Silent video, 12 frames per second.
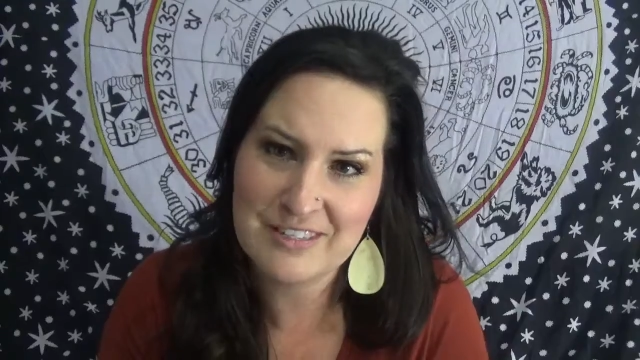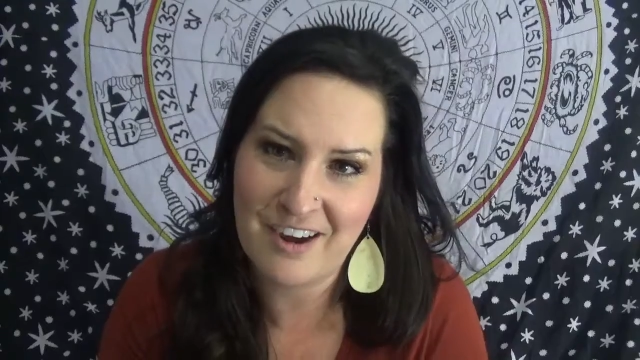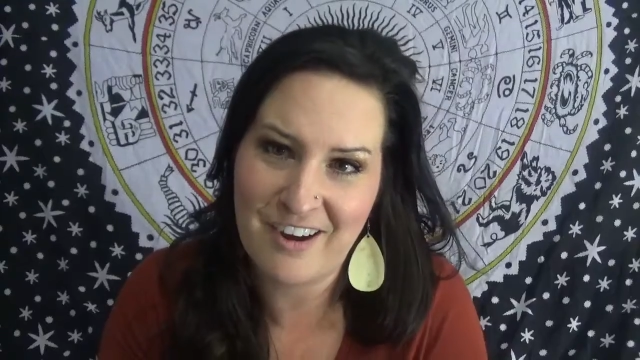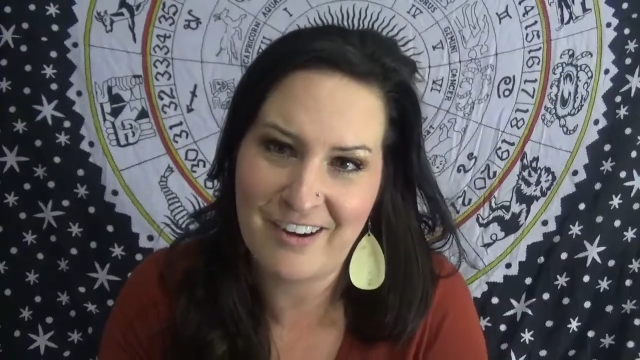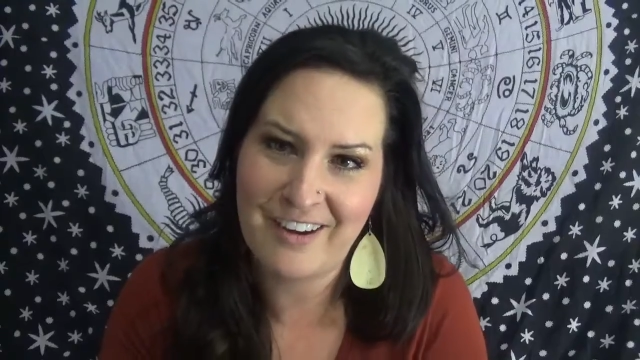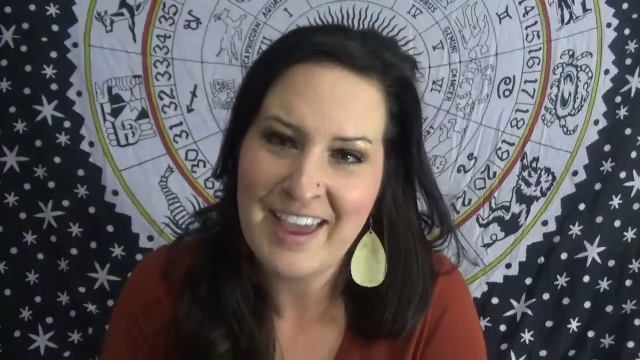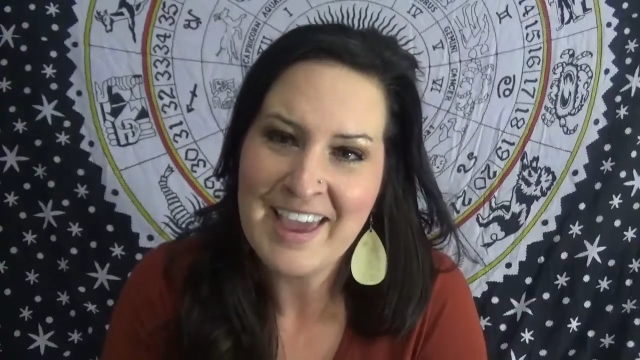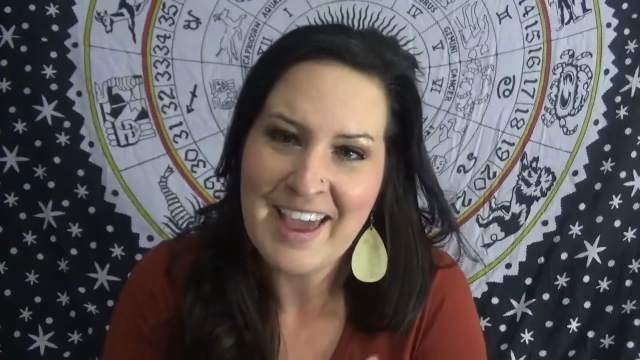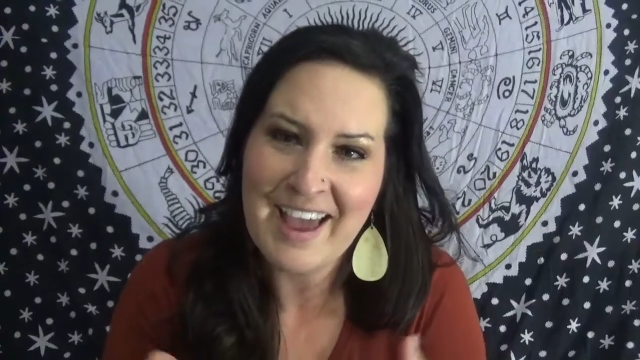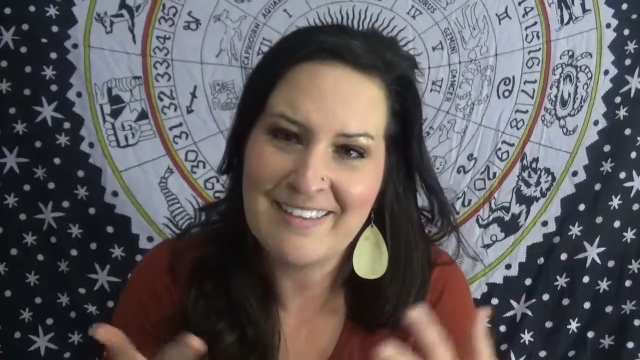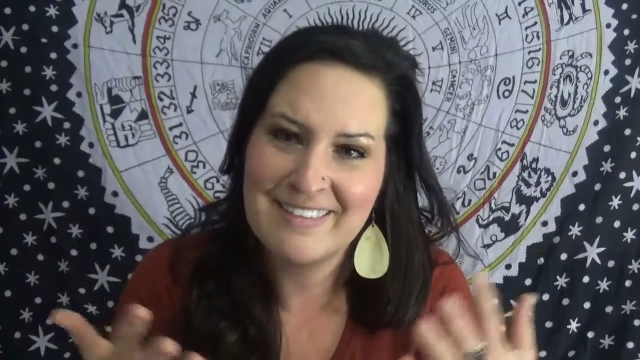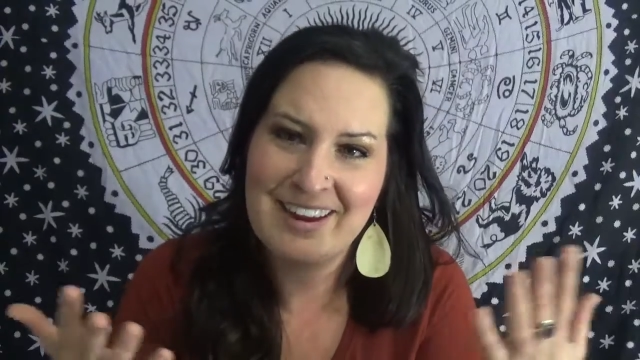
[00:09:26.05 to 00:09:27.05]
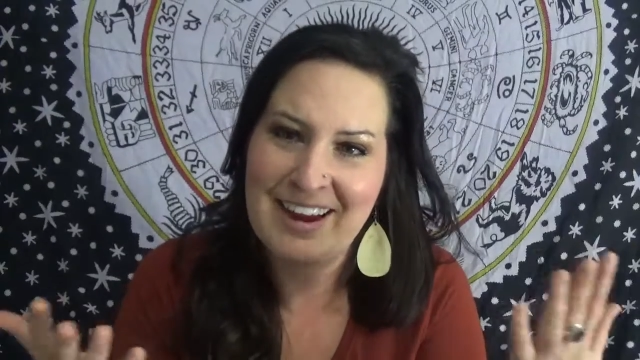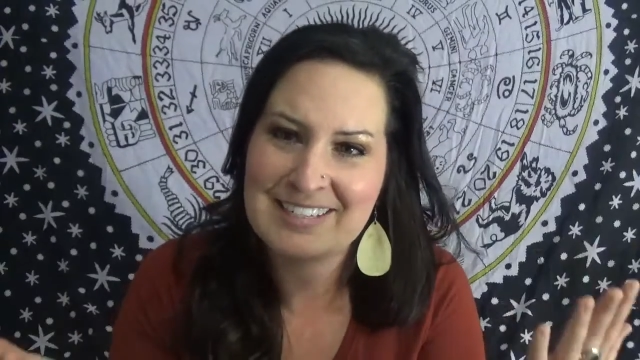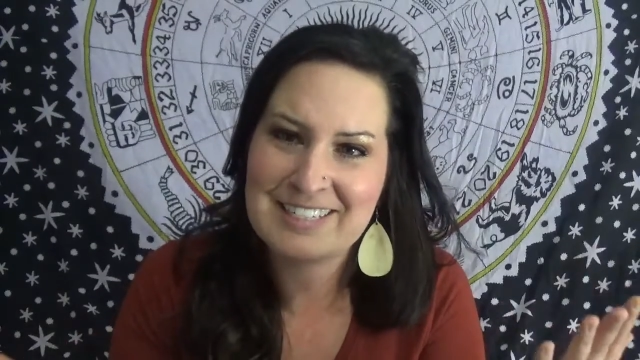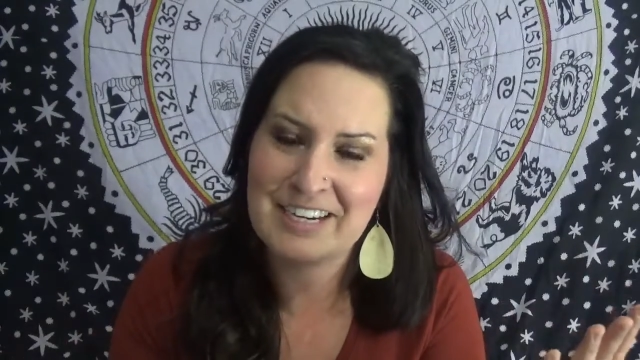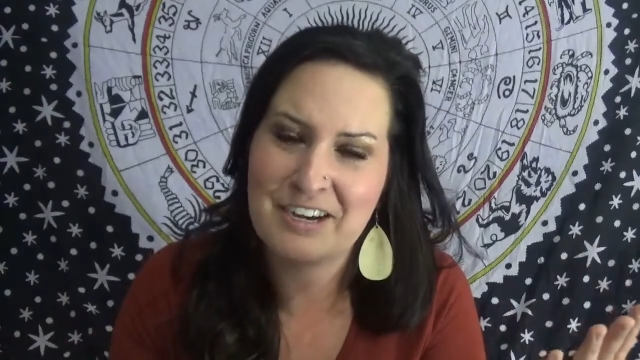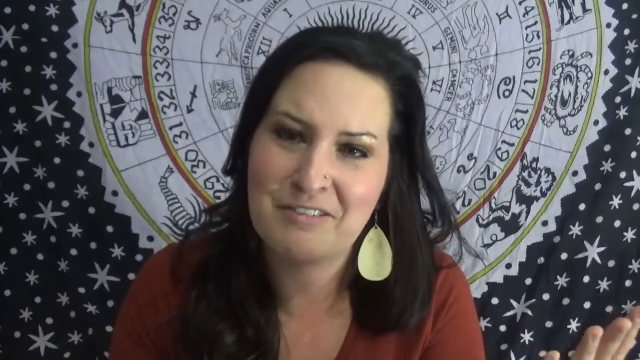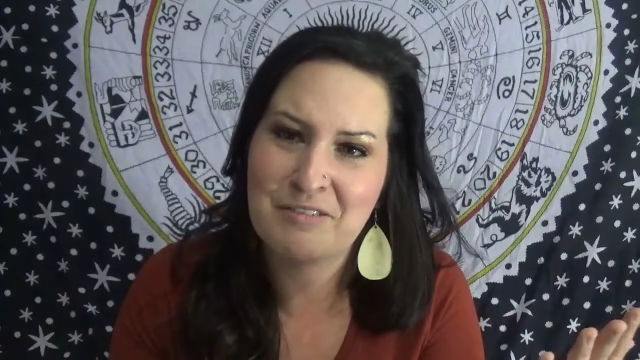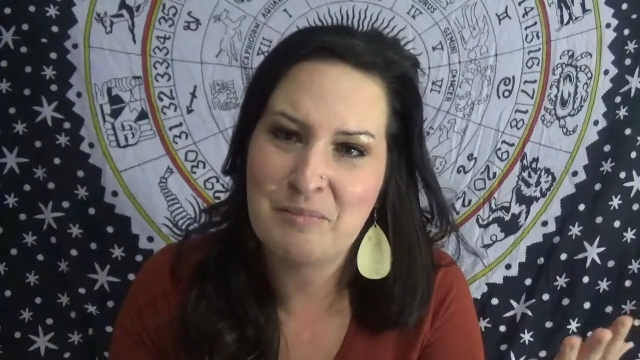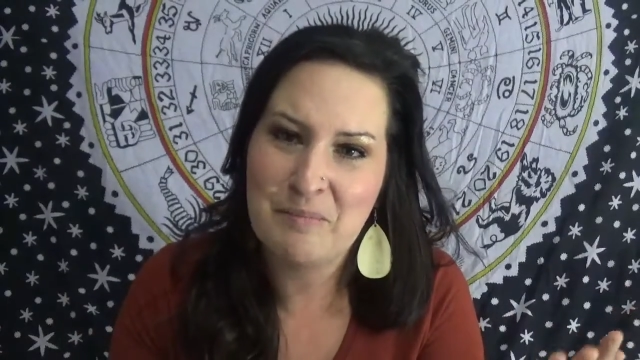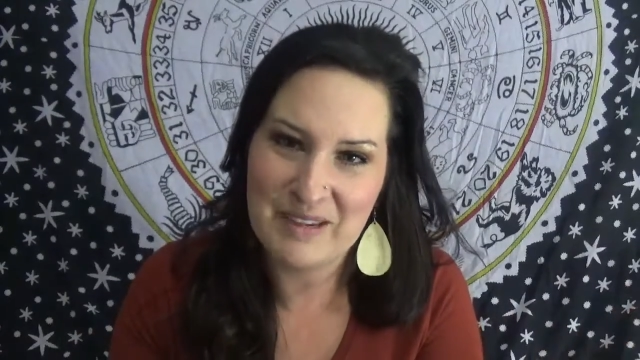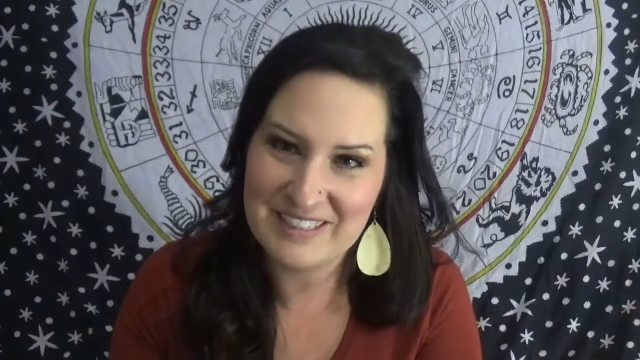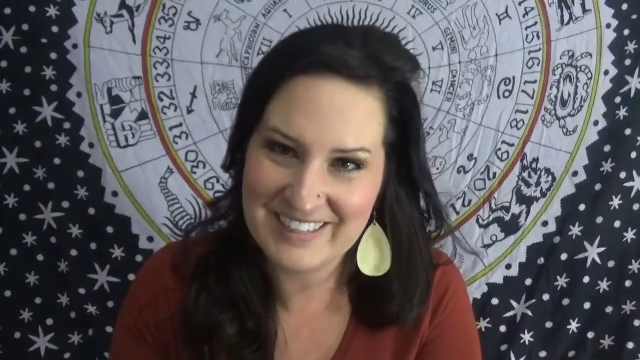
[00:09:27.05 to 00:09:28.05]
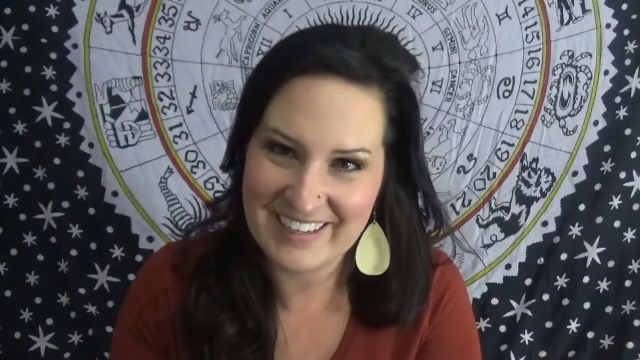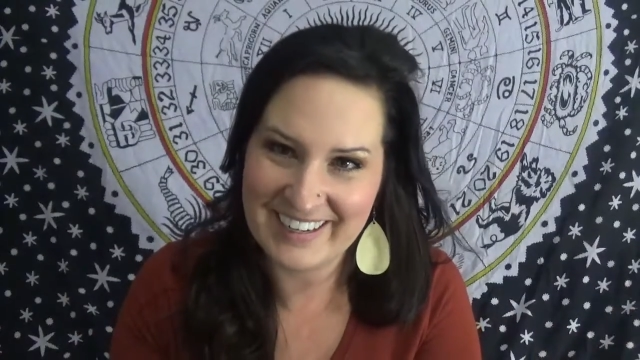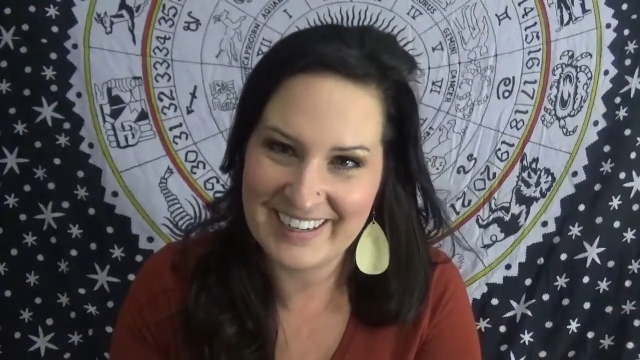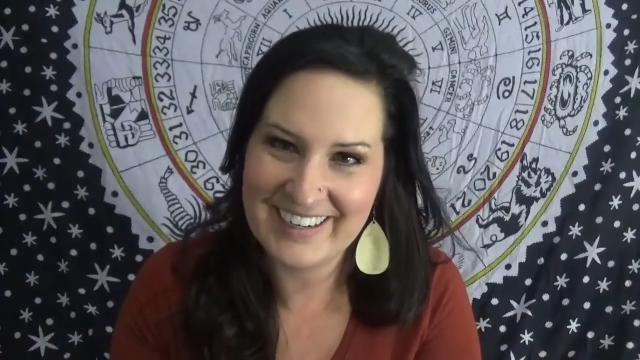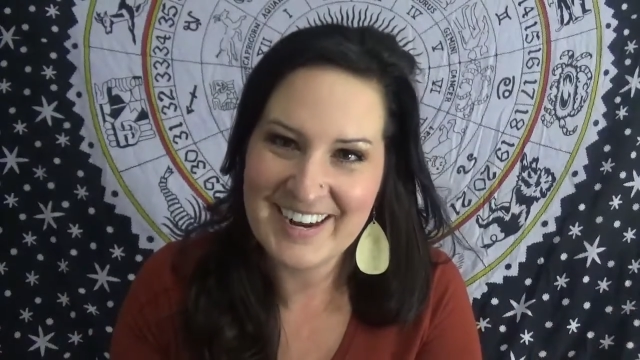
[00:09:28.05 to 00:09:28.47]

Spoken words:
song and the idea of a biscuit.